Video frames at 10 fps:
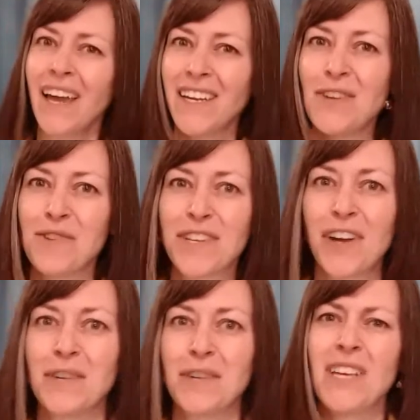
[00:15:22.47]
And he was
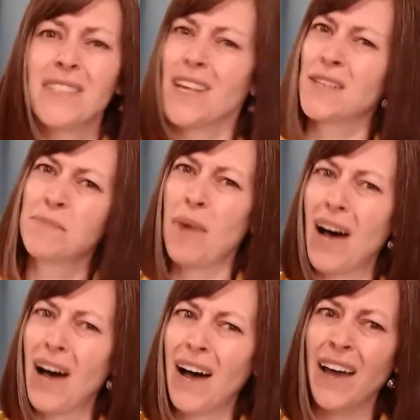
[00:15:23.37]
on to me. He says,
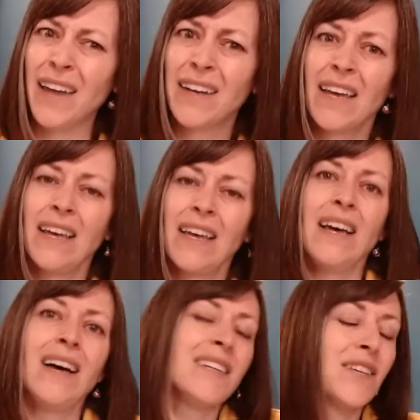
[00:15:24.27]
"But,"
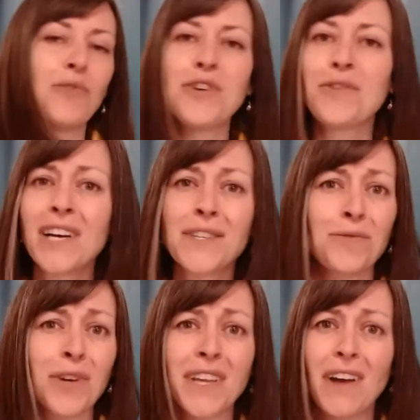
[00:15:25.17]
I said, "Well, you guys
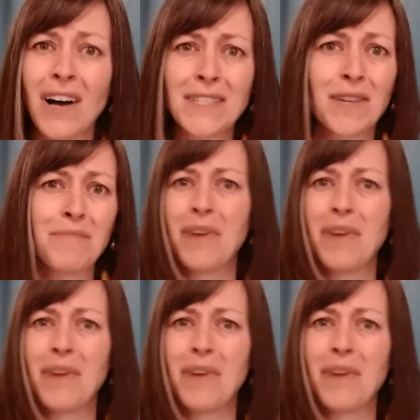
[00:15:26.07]
are really awesome.